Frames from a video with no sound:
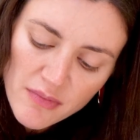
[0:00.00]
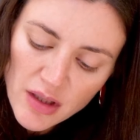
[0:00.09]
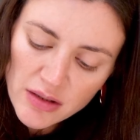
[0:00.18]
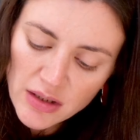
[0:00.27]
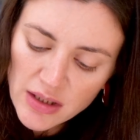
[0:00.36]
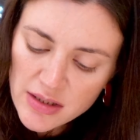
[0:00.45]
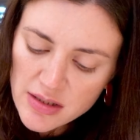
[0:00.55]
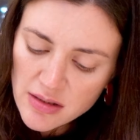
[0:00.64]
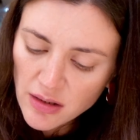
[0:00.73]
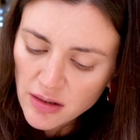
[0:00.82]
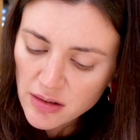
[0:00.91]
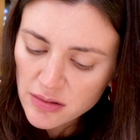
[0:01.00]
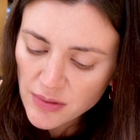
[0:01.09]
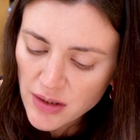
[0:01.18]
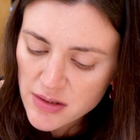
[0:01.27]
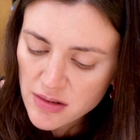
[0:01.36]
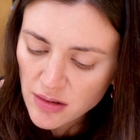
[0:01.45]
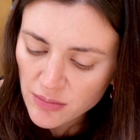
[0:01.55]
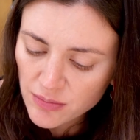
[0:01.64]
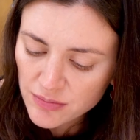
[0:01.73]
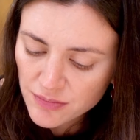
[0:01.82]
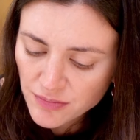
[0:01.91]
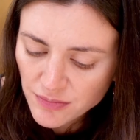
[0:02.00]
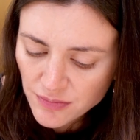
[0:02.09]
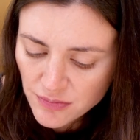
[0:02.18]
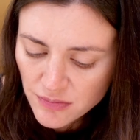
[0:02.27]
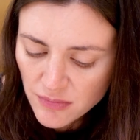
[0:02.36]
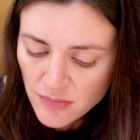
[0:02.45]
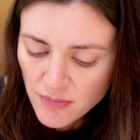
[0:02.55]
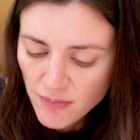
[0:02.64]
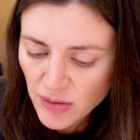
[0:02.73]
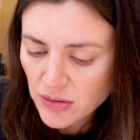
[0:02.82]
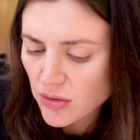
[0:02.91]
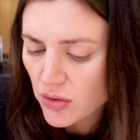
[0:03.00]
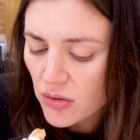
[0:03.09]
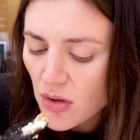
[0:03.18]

It tastes like ice cream, but no.